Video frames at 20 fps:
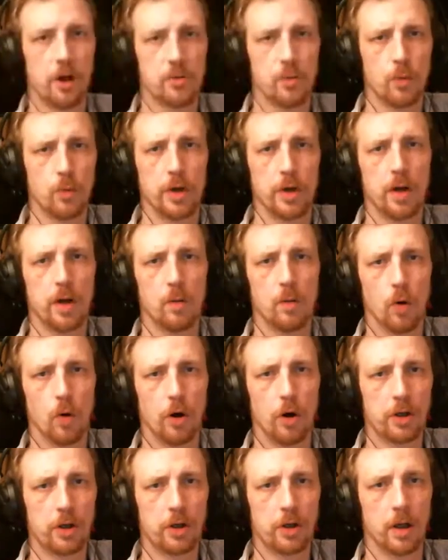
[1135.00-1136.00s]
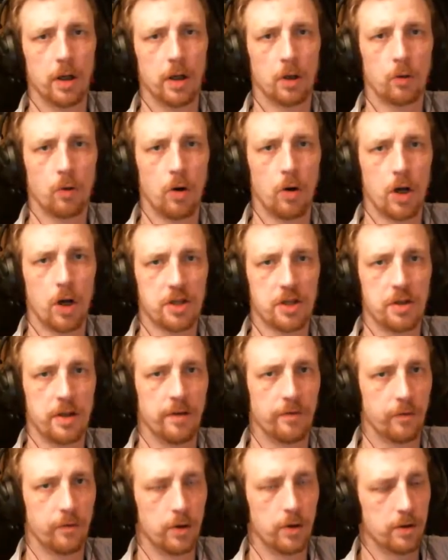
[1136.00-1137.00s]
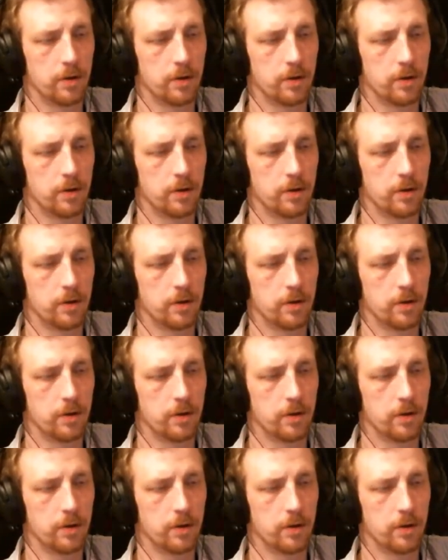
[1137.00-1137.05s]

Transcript: would work across different